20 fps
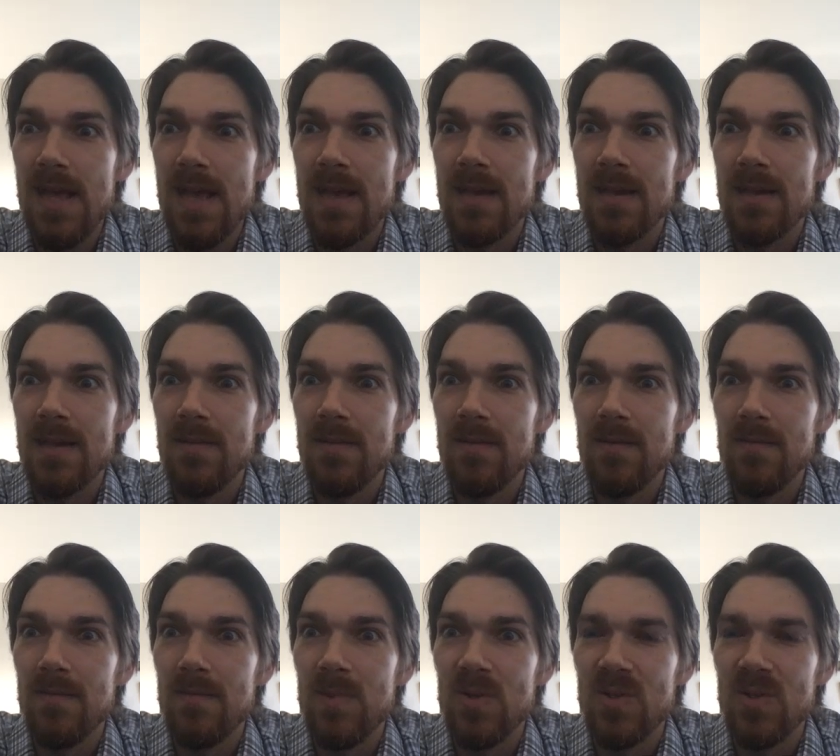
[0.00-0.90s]
And
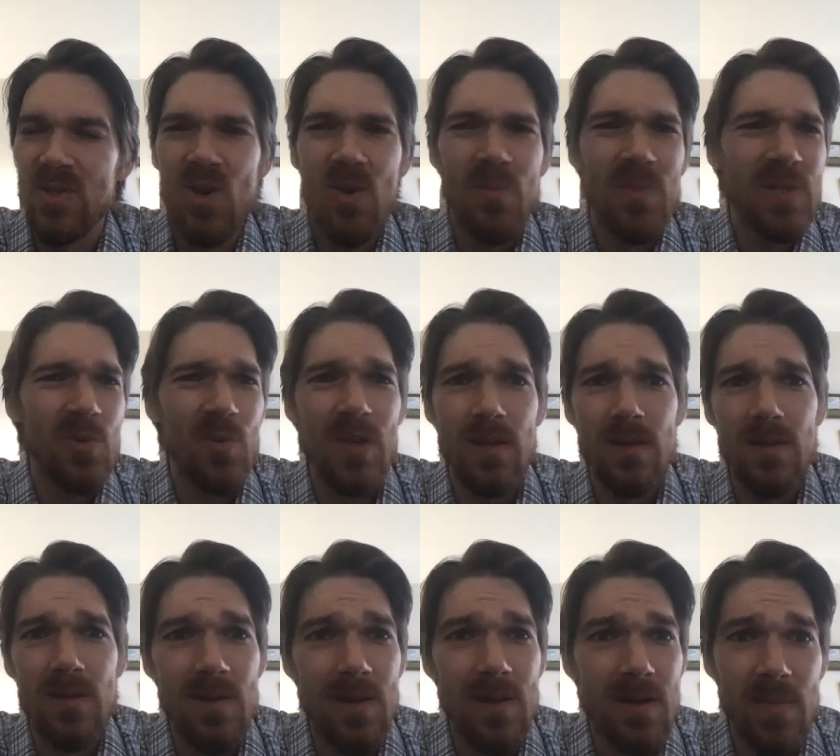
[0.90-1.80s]
there's so much we can
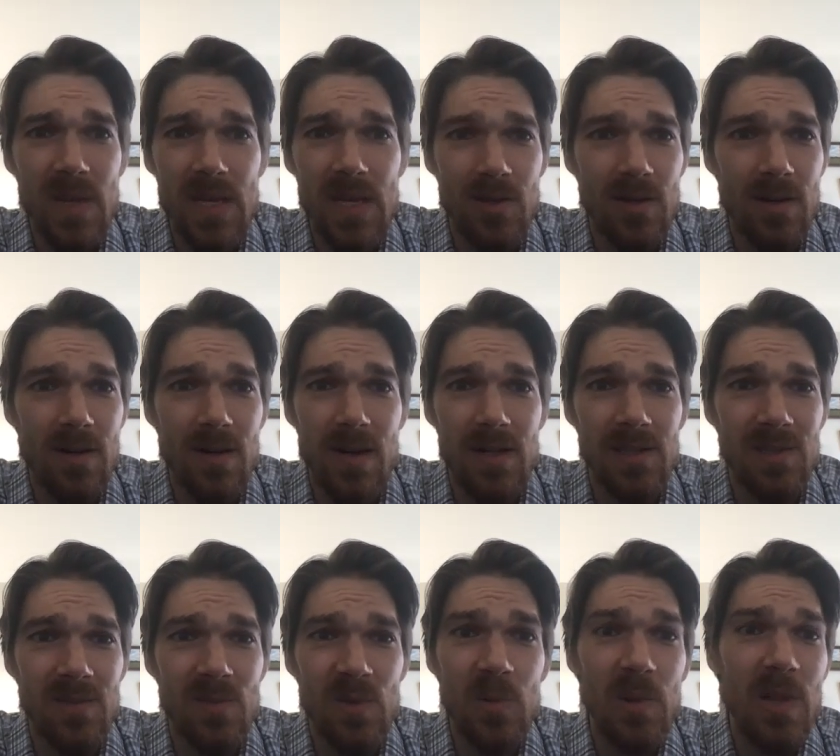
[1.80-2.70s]
do there to make sure our
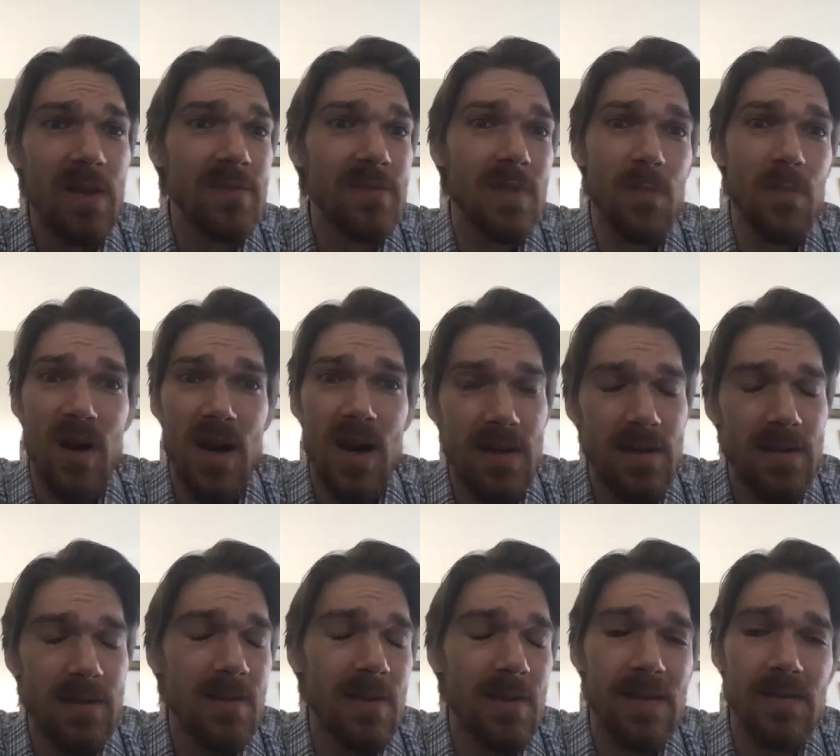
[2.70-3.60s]
customer loves the
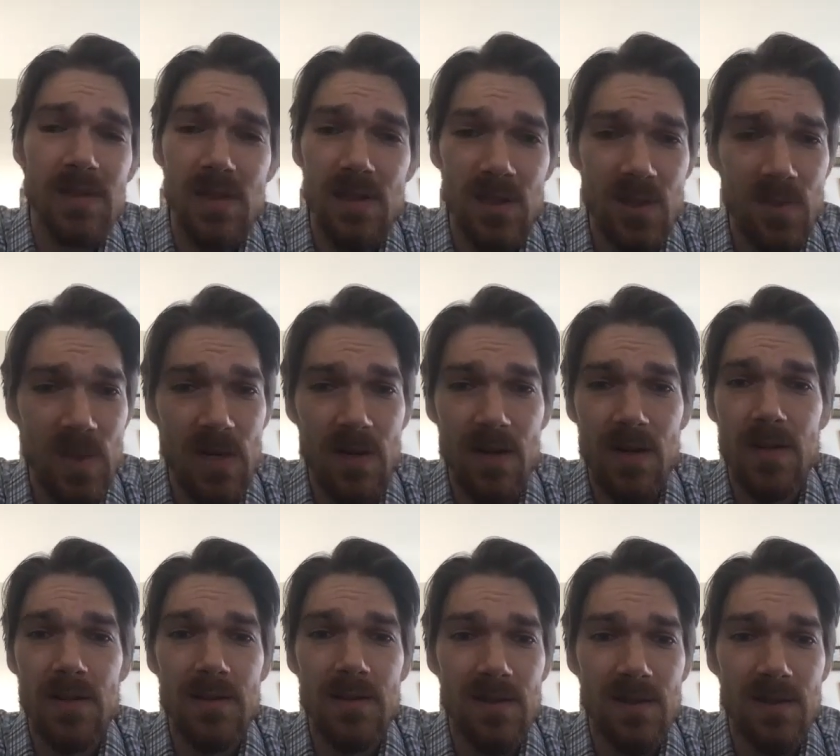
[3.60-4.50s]
product and loves the
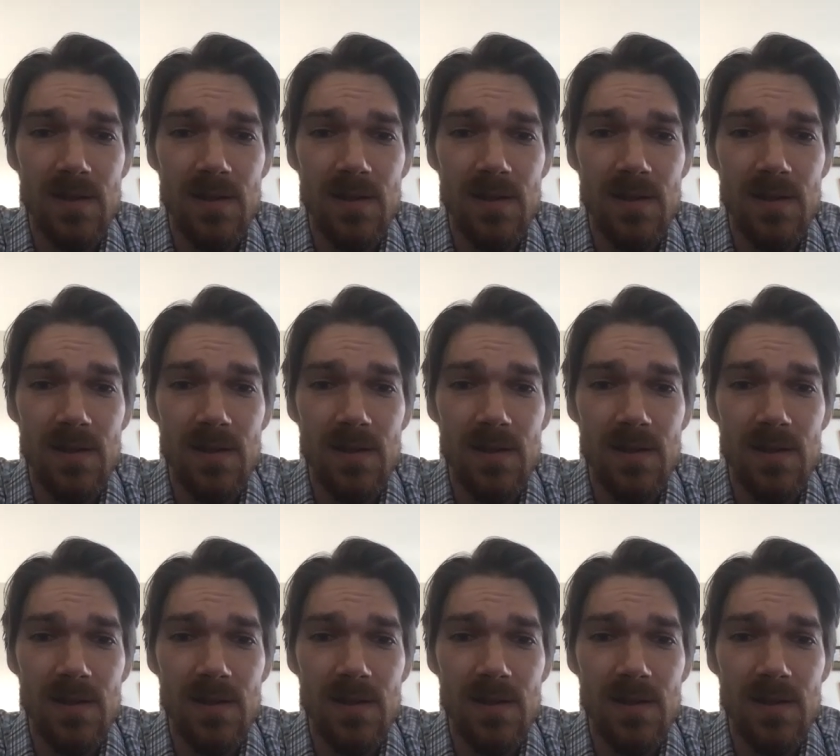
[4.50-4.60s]
experience.